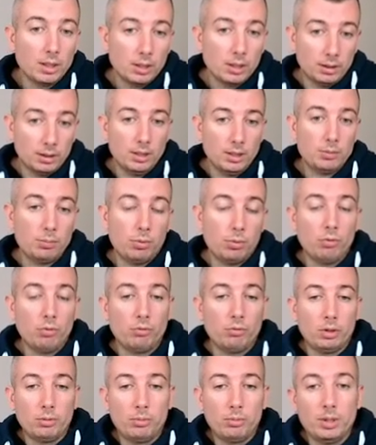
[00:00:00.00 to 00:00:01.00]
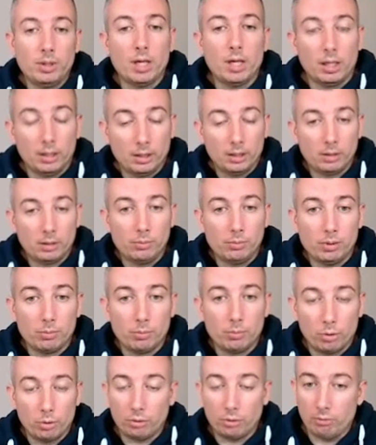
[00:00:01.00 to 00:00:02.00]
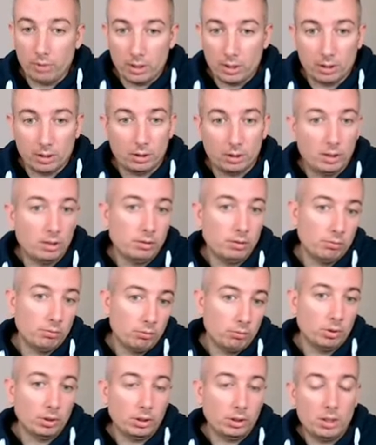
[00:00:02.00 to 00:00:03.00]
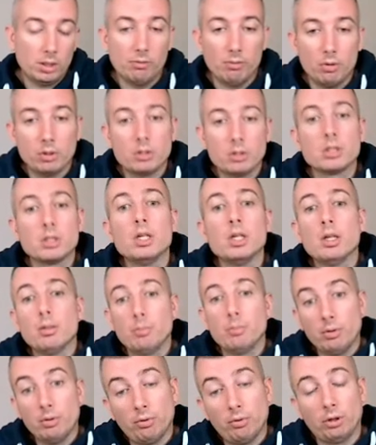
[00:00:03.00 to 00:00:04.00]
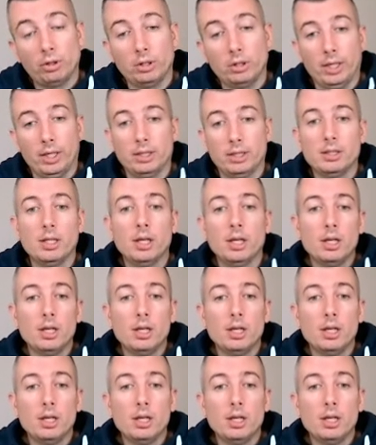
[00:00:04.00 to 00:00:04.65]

this pawn will be a little bit more weaker than what he was before that.